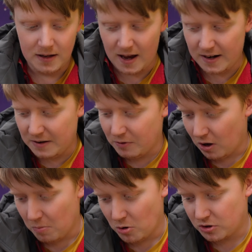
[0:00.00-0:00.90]
Yeah, and even
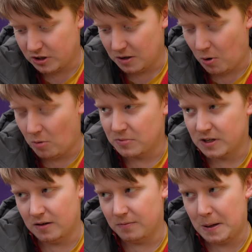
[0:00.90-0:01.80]
like most of the bombs
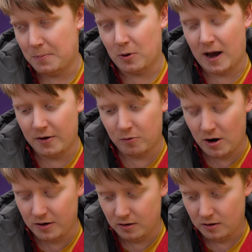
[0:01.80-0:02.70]
that people can
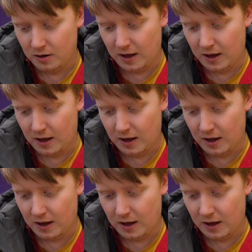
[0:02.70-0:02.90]
run,